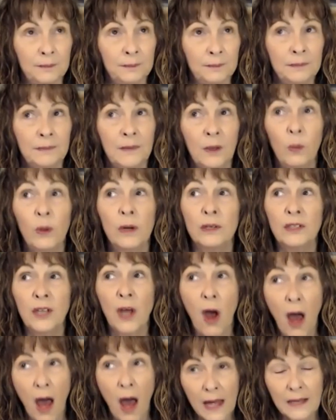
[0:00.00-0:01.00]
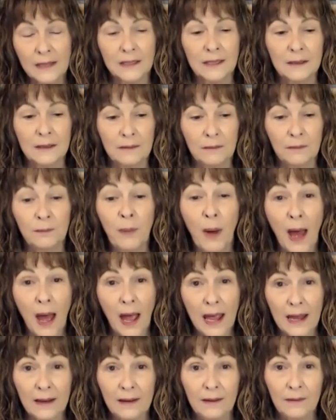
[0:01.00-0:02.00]
we're taught
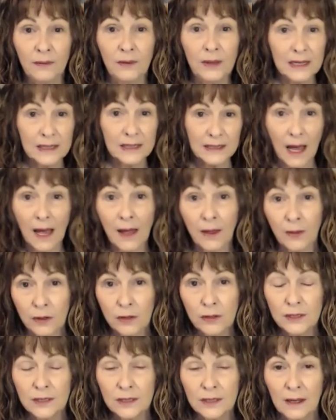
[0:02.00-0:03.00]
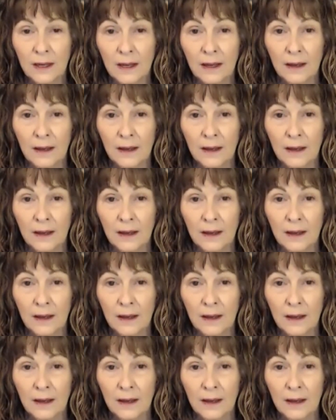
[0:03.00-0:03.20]
by these others